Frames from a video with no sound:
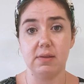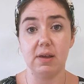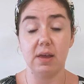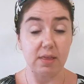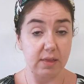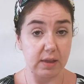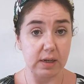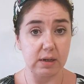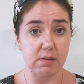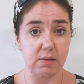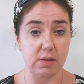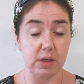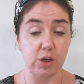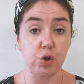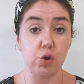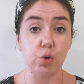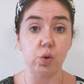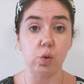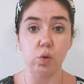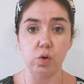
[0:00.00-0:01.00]
They're things that
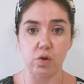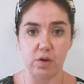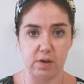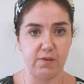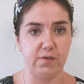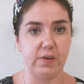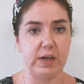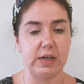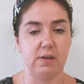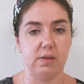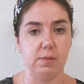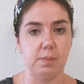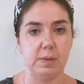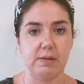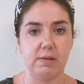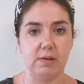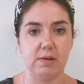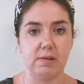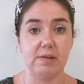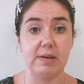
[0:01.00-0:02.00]
could affect the
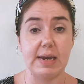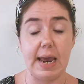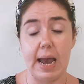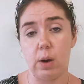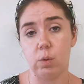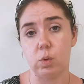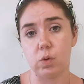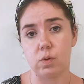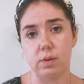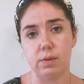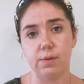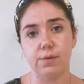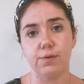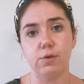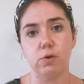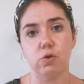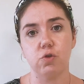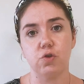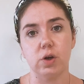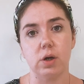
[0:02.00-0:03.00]
business now or in the
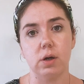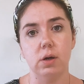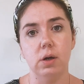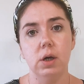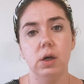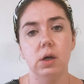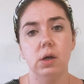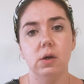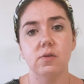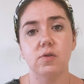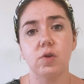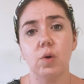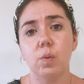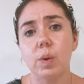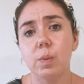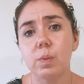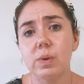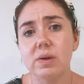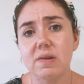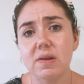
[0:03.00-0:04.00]
future. So
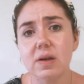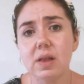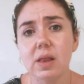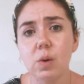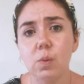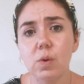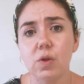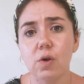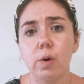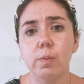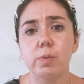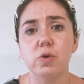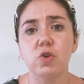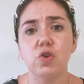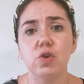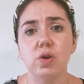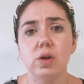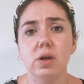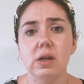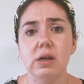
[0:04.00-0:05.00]
when we're dealing with
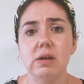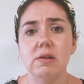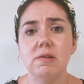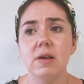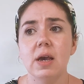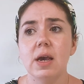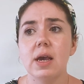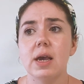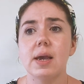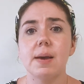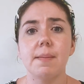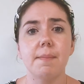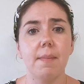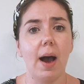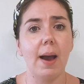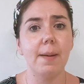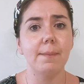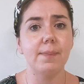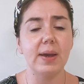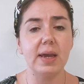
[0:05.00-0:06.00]
opportunities, it
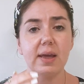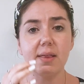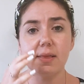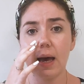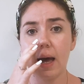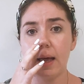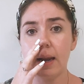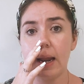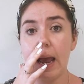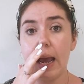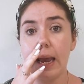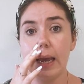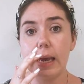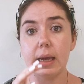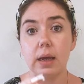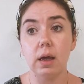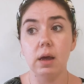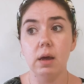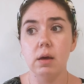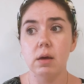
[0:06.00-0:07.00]
might be that
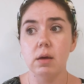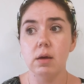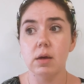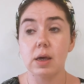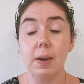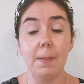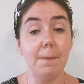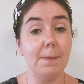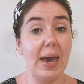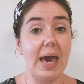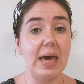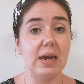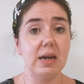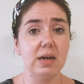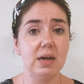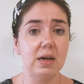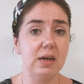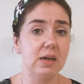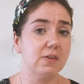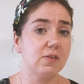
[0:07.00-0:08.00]
a
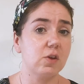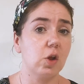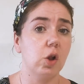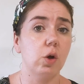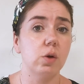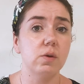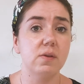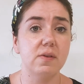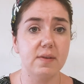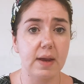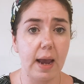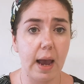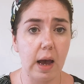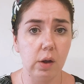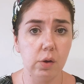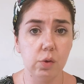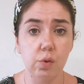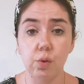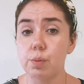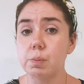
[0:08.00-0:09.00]
competitor has closed
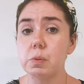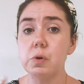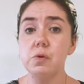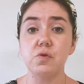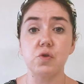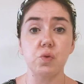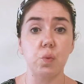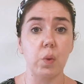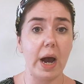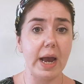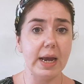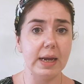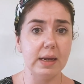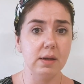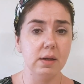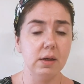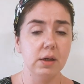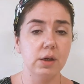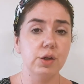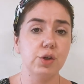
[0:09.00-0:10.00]
down or moved
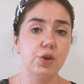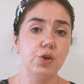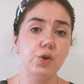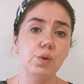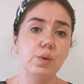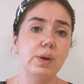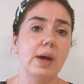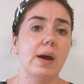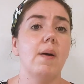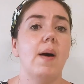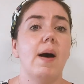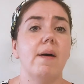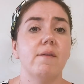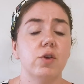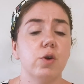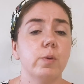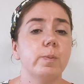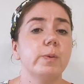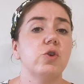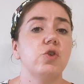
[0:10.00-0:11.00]
away. You now have
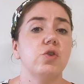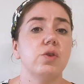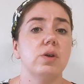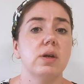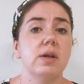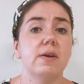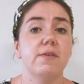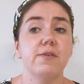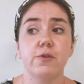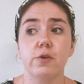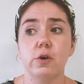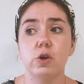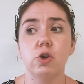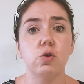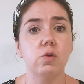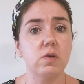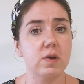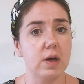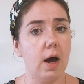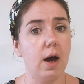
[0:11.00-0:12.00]
an opportunity for a
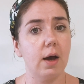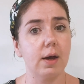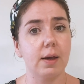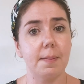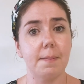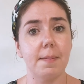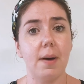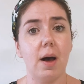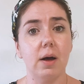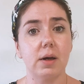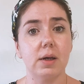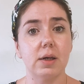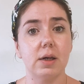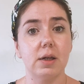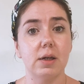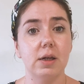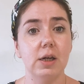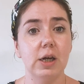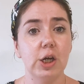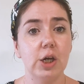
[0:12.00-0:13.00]
new target
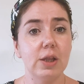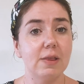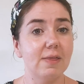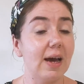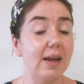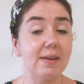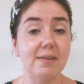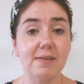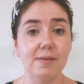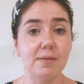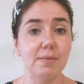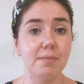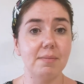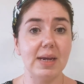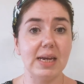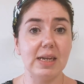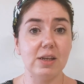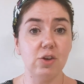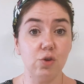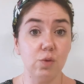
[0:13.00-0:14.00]
market. That doesn't
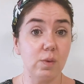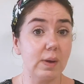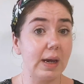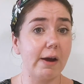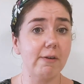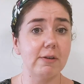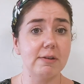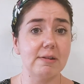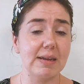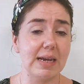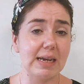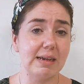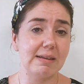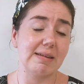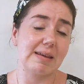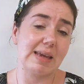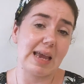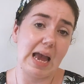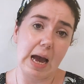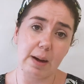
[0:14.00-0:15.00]
mean you guarantee
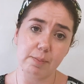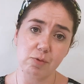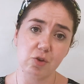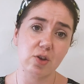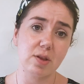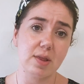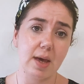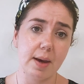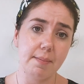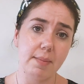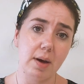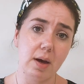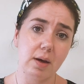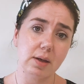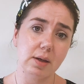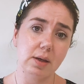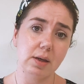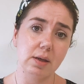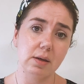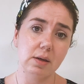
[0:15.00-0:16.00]
to capture that
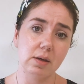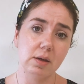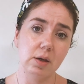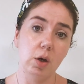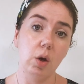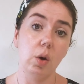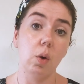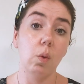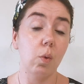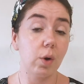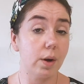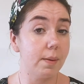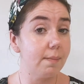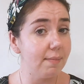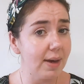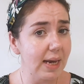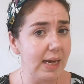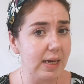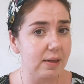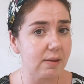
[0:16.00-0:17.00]
market. What it
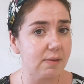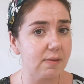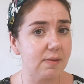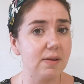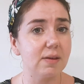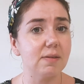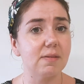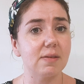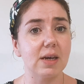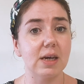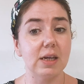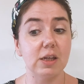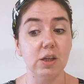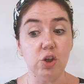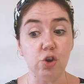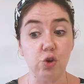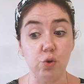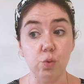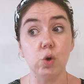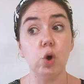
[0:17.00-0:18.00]
means is that
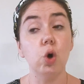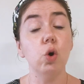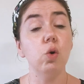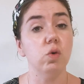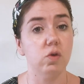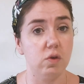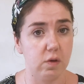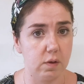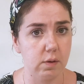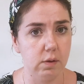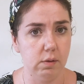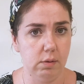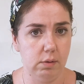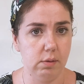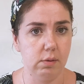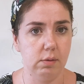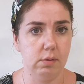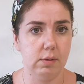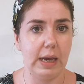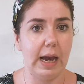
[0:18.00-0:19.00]
you could
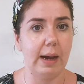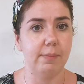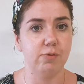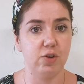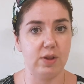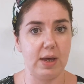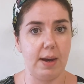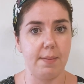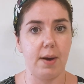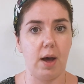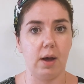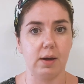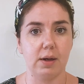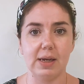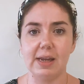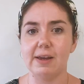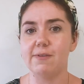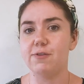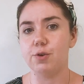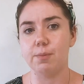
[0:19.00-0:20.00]
capture that
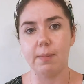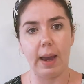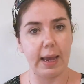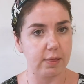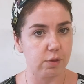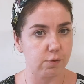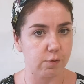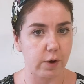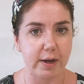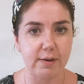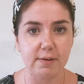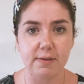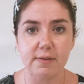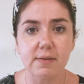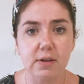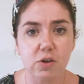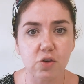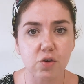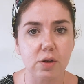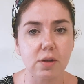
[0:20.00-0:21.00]
market if you make the right
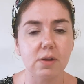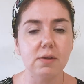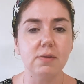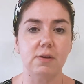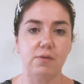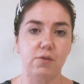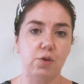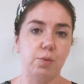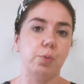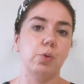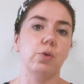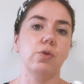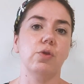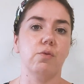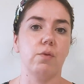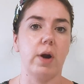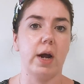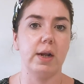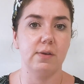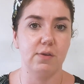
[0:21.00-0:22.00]
decisions, if you put the
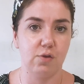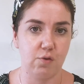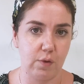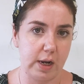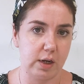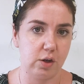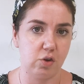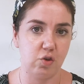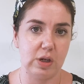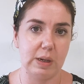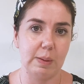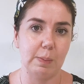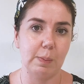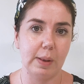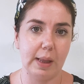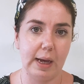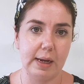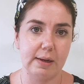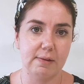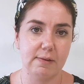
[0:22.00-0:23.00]
right strategy in
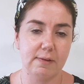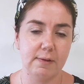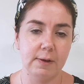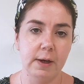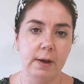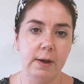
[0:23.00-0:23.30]
place.